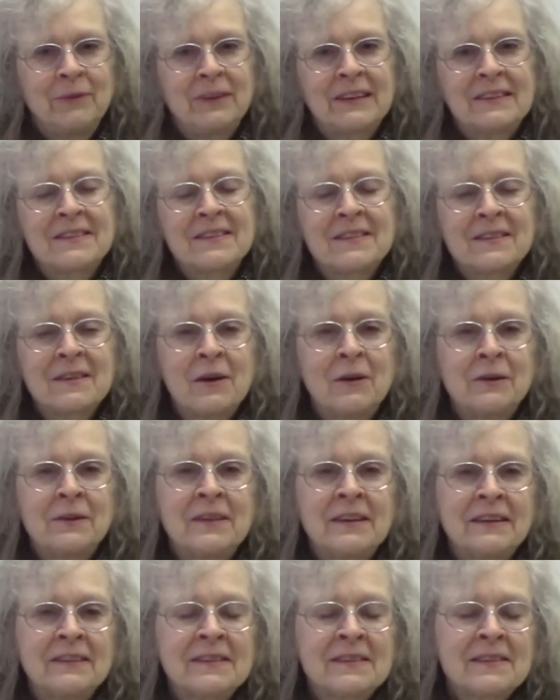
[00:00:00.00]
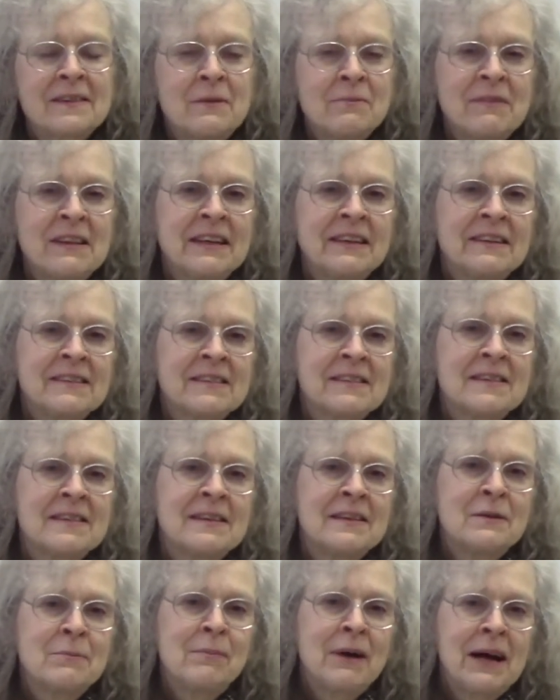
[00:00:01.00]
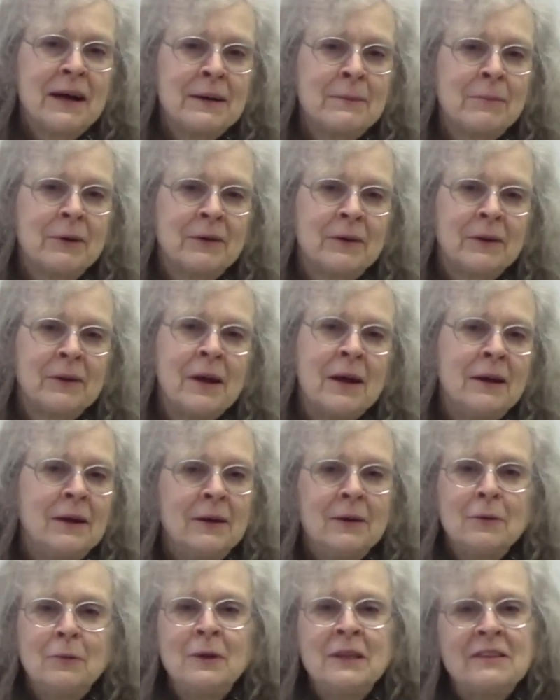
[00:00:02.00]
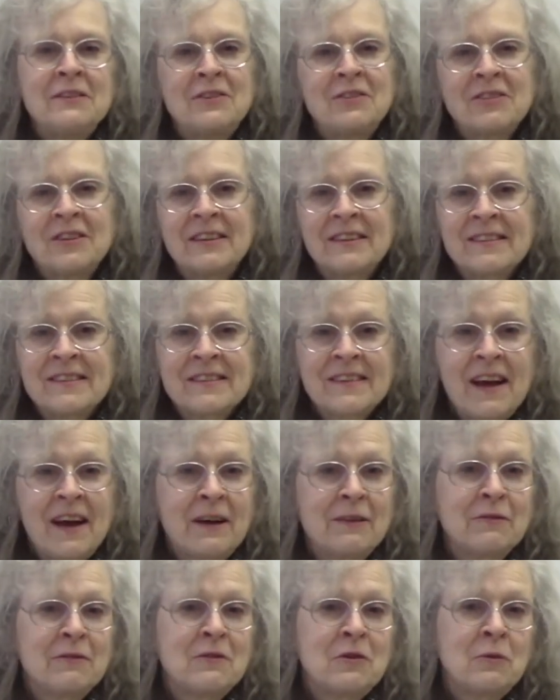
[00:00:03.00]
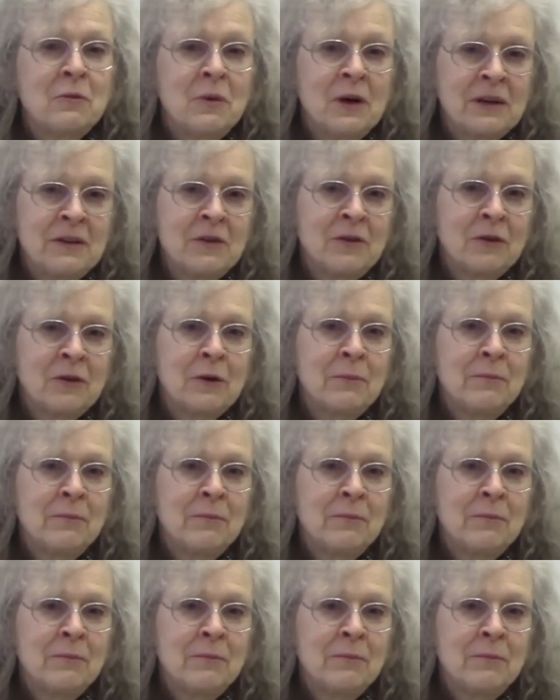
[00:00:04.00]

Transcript: So there's some things in the Bible we just have to wonder